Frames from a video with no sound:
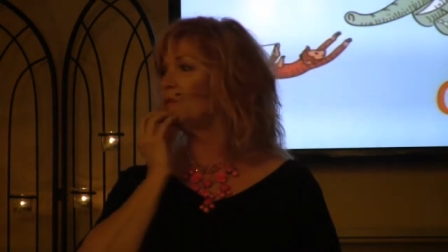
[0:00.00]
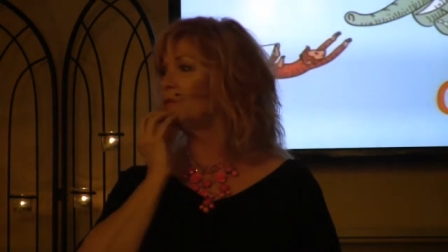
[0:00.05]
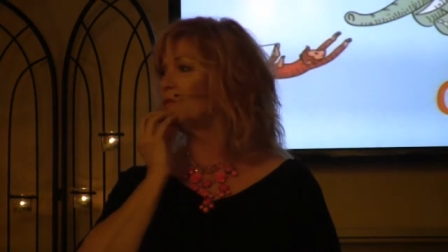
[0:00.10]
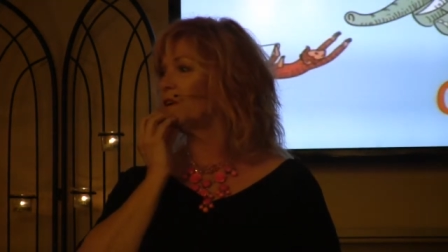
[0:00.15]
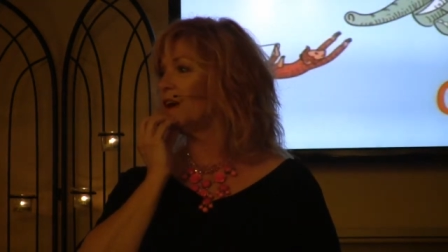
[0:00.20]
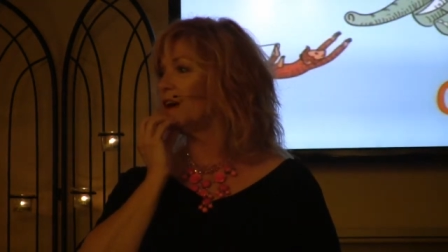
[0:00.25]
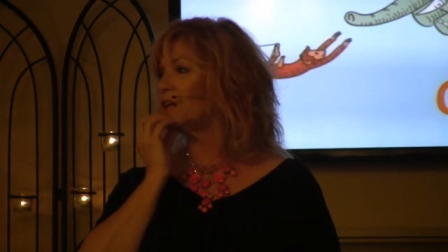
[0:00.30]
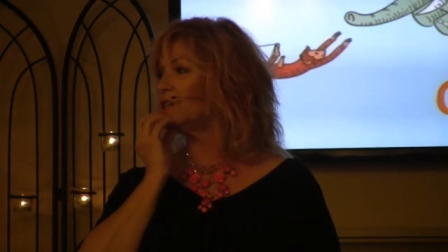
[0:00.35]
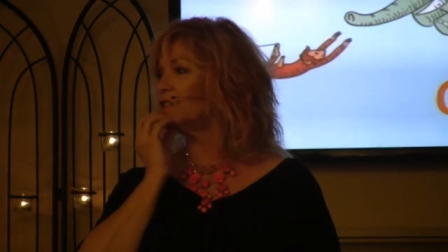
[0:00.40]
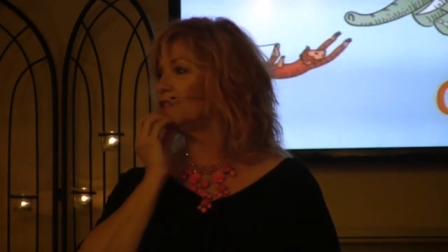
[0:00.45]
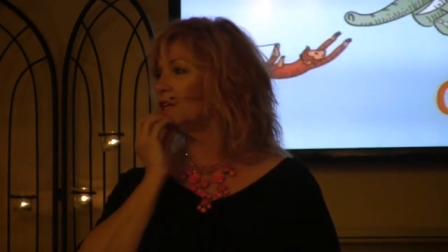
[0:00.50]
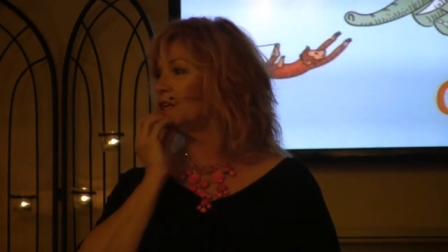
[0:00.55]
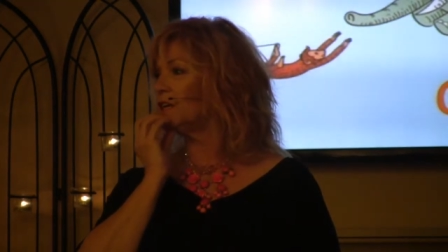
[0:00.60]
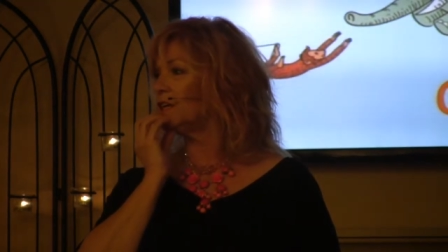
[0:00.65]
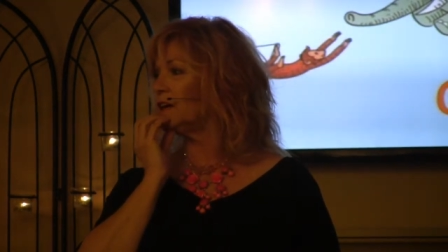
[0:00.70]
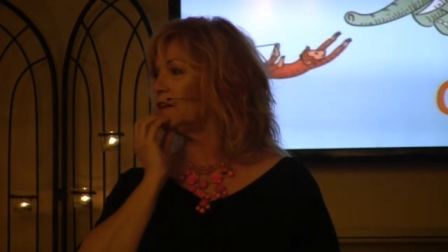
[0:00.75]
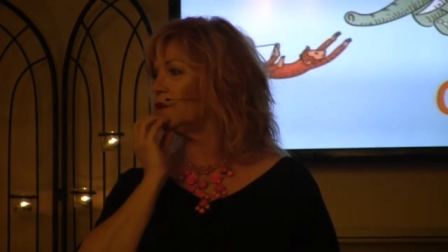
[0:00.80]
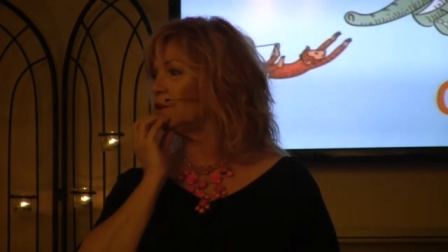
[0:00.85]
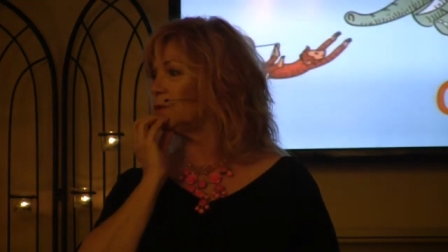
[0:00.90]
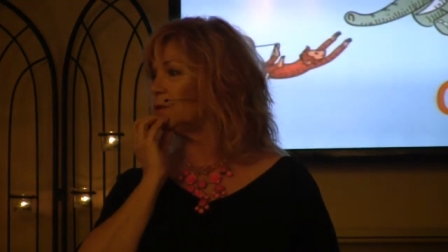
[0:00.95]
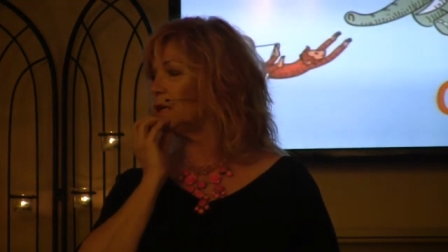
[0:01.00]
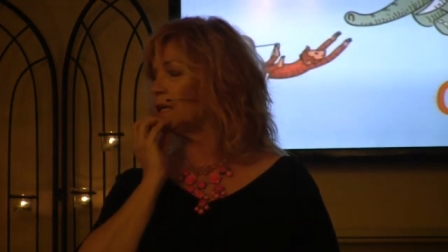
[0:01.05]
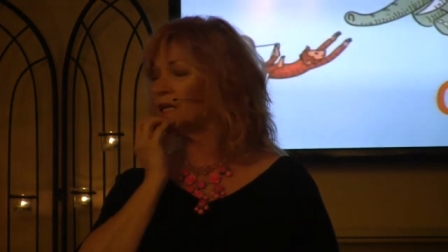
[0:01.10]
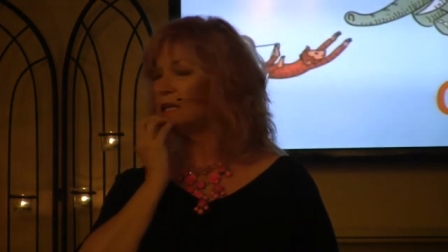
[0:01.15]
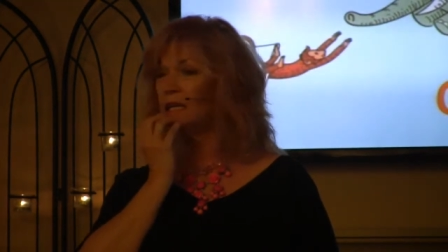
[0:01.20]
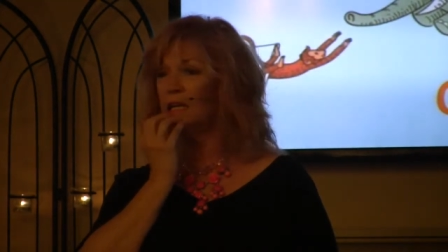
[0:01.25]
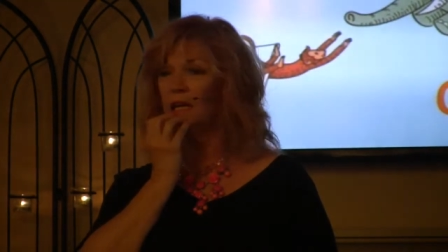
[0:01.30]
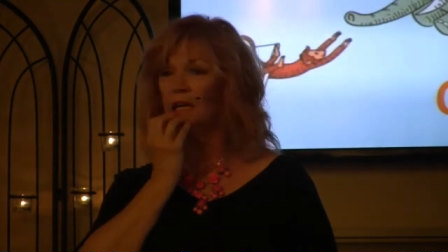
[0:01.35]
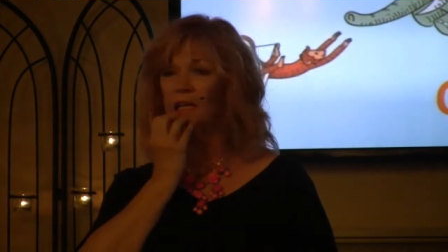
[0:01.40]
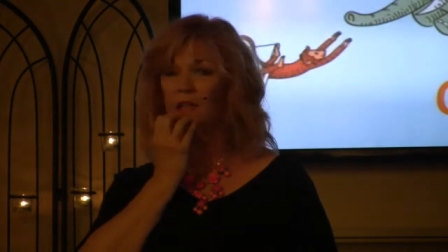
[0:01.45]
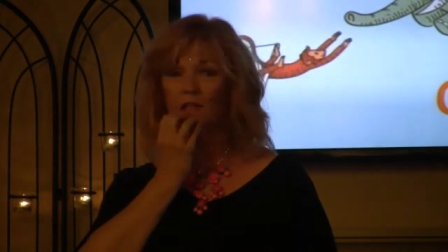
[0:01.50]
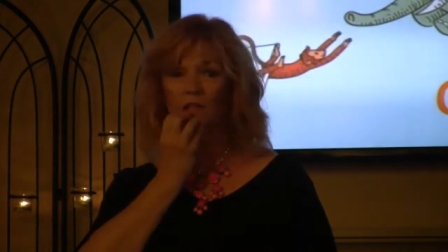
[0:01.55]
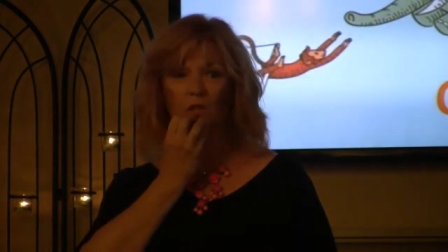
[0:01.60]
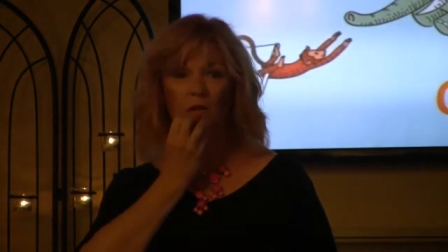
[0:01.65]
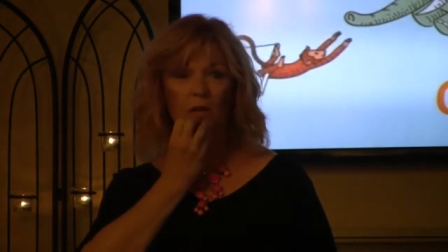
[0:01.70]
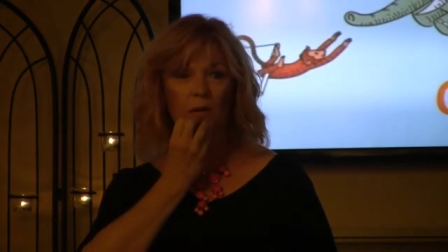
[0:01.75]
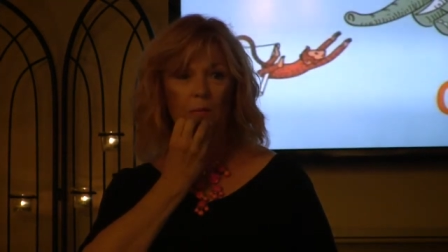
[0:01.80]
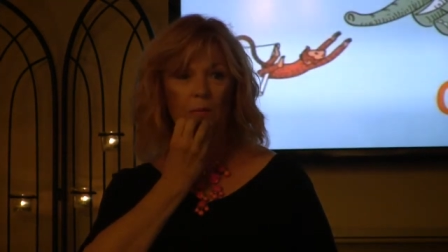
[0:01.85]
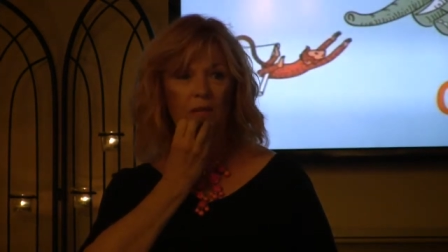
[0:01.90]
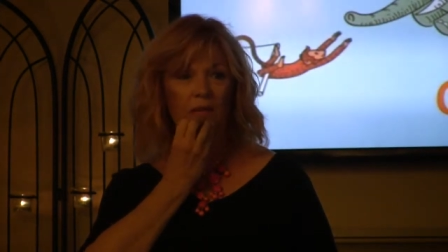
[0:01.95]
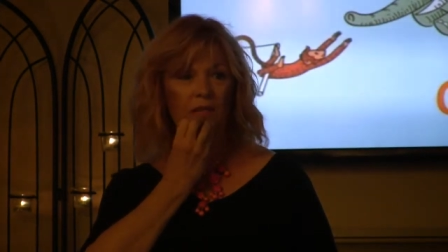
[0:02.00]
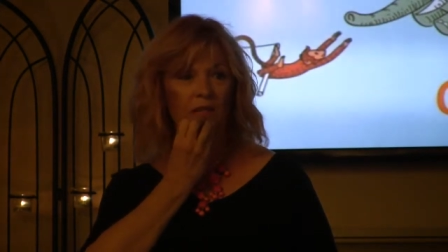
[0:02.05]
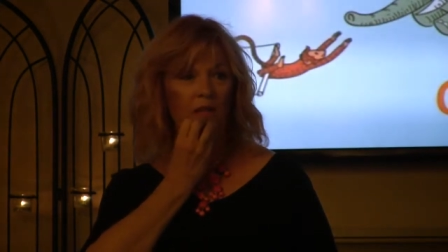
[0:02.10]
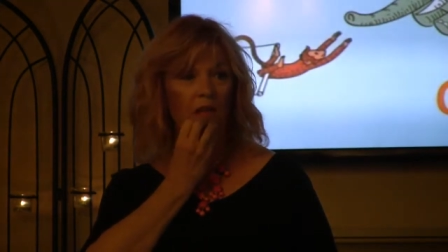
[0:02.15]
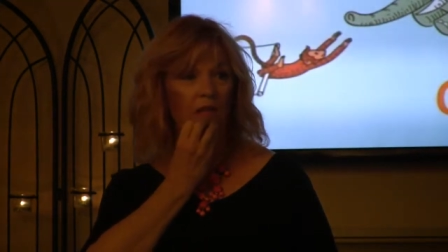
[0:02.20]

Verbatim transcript: of catching another monkey on the trapeze,